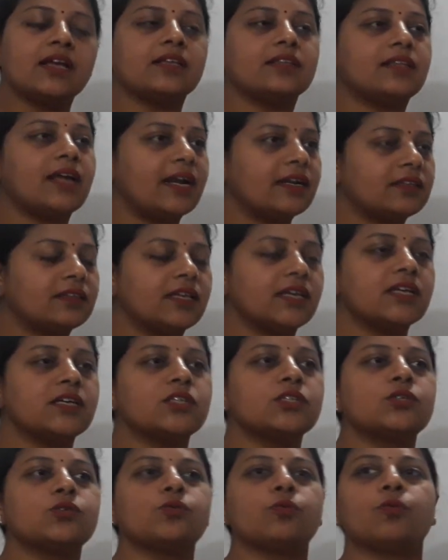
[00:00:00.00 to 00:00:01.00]
that there
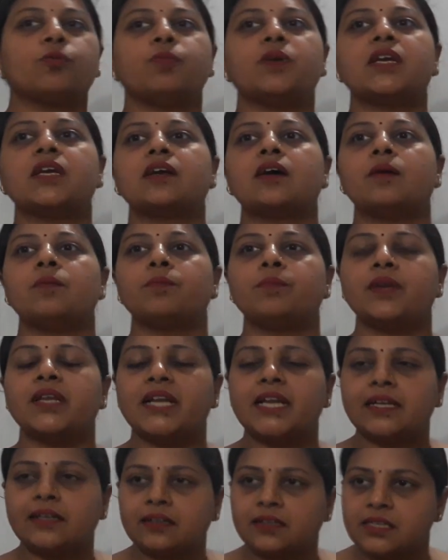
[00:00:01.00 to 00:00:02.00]
should be
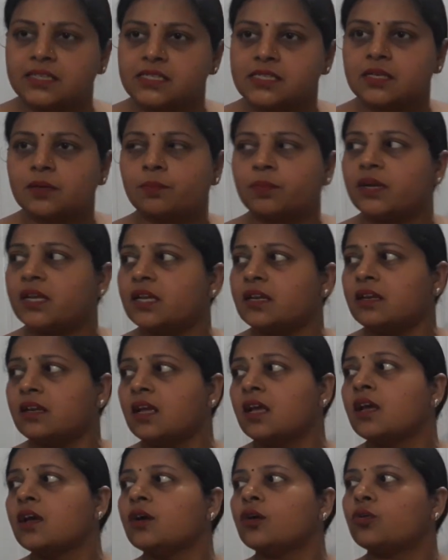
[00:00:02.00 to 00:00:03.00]
complete discipline.
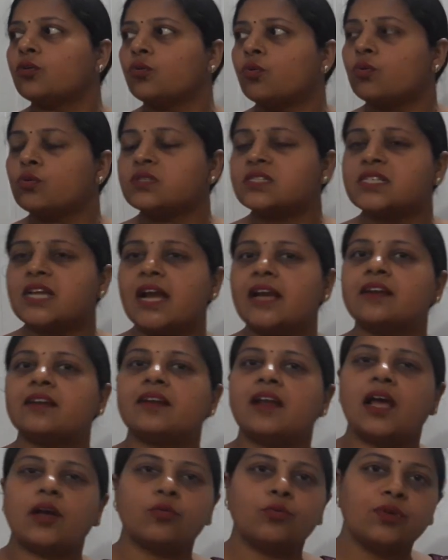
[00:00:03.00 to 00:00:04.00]
Rules and
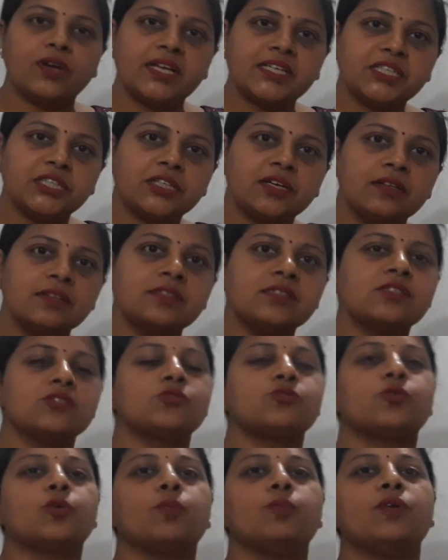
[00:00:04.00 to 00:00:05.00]
regulations
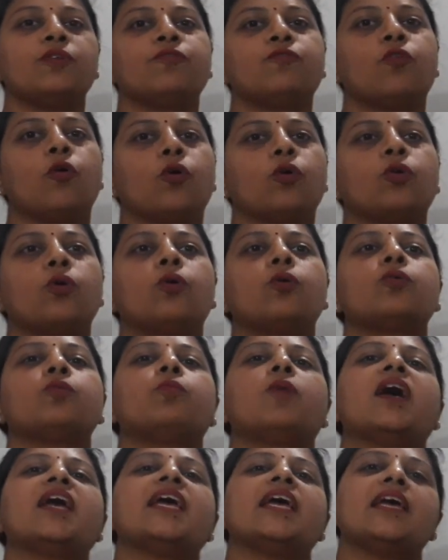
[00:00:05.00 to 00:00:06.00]
should be followed
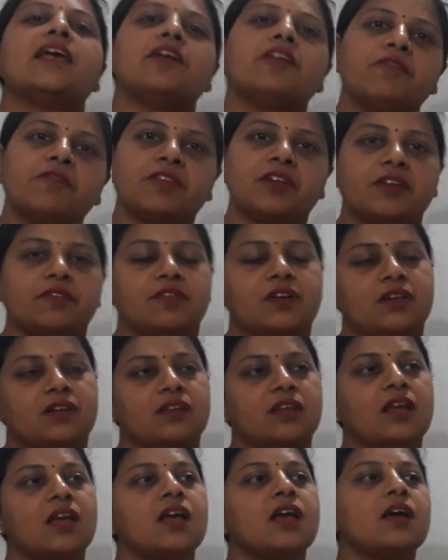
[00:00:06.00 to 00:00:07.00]
by everyone,
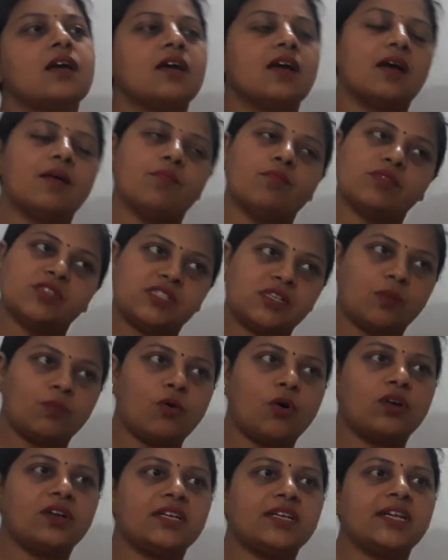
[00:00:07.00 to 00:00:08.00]

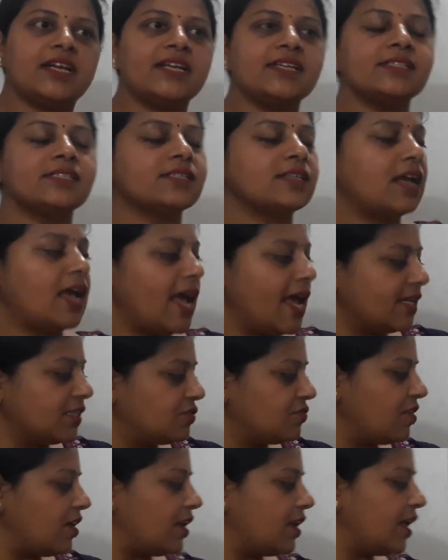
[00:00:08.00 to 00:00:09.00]
subordinates
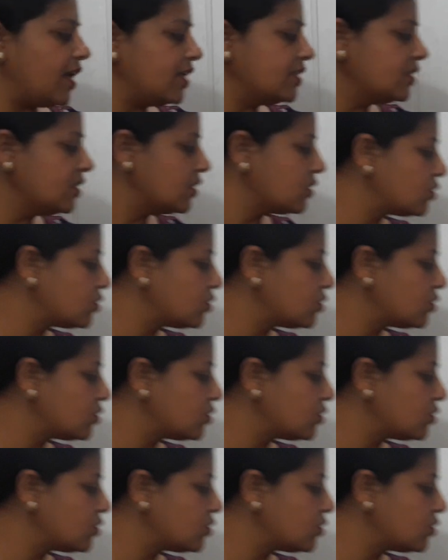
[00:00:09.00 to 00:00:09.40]
as well as